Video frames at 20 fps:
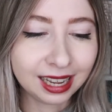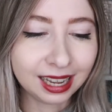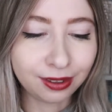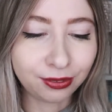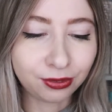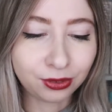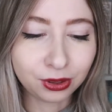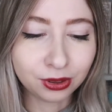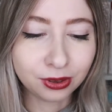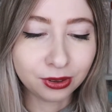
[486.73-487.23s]

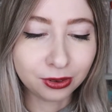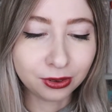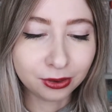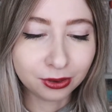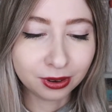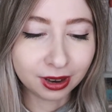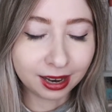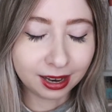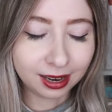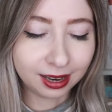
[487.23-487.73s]
if
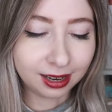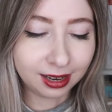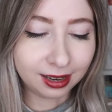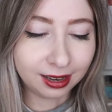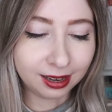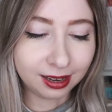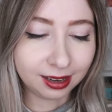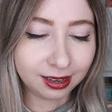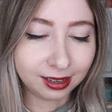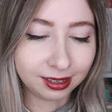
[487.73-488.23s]
you
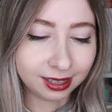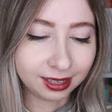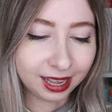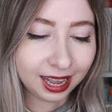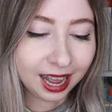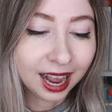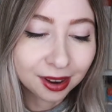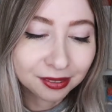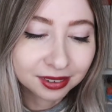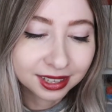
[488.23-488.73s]

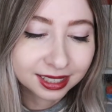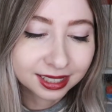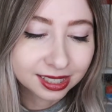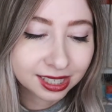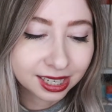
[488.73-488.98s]
haven't